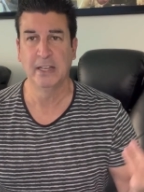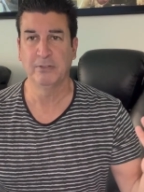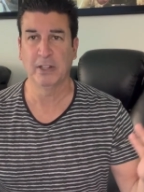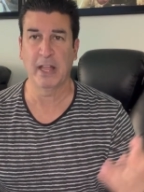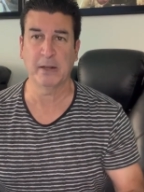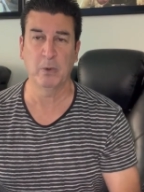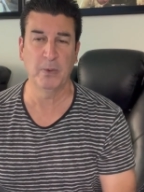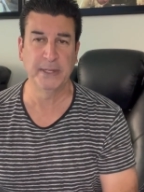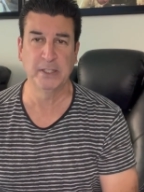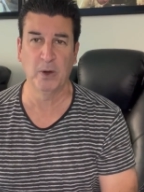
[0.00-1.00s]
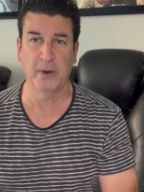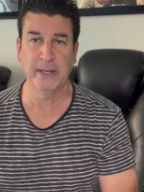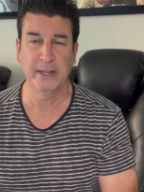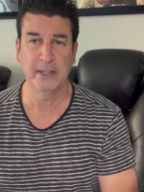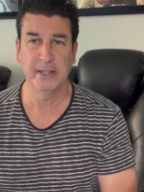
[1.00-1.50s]
If you like what we're
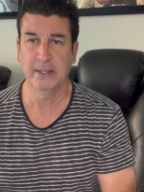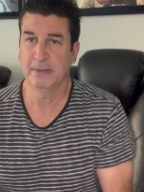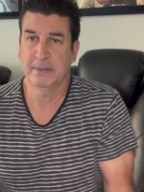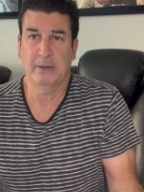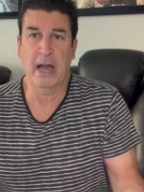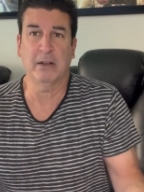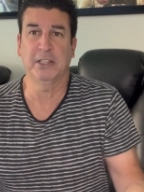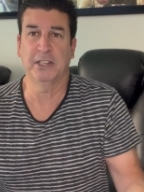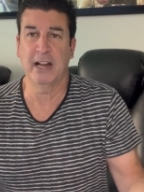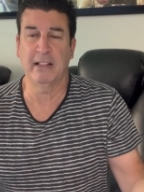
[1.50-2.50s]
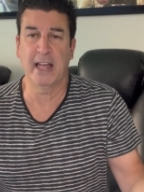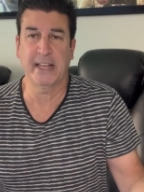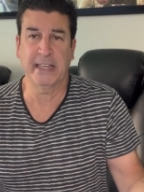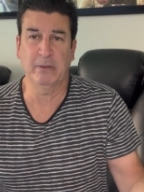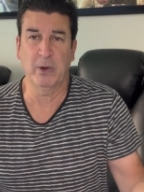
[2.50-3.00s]
doing, how could you not like it?